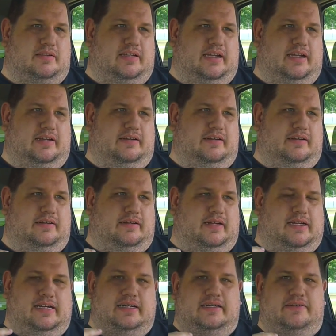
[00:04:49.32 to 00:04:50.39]
that
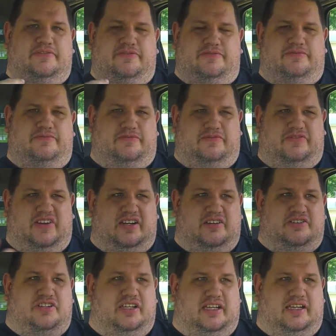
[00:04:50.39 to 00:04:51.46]
I need to
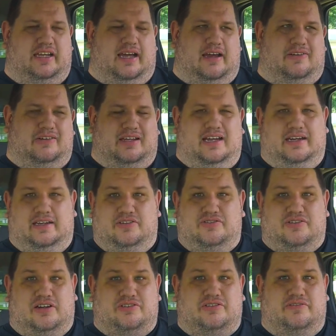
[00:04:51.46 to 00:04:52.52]
finish the outlining
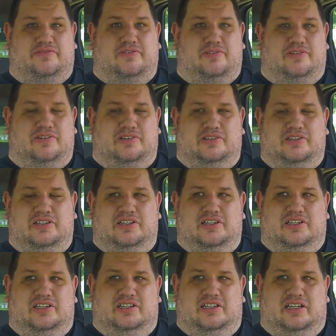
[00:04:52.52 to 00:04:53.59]
structure for,
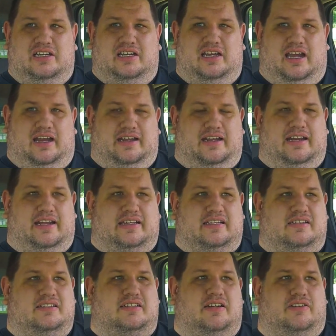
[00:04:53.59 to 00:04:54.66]
and then I
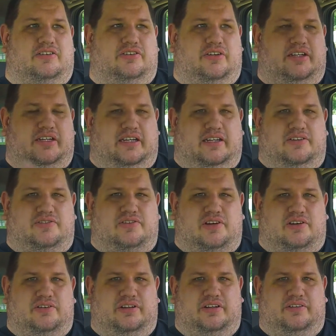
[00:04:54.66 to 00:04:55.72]
can start doing the
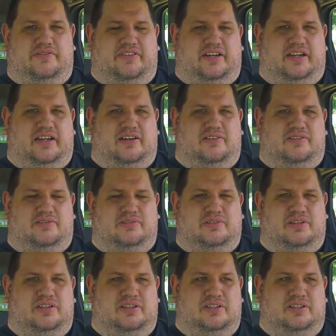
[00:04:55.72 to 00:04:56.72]
intro to the video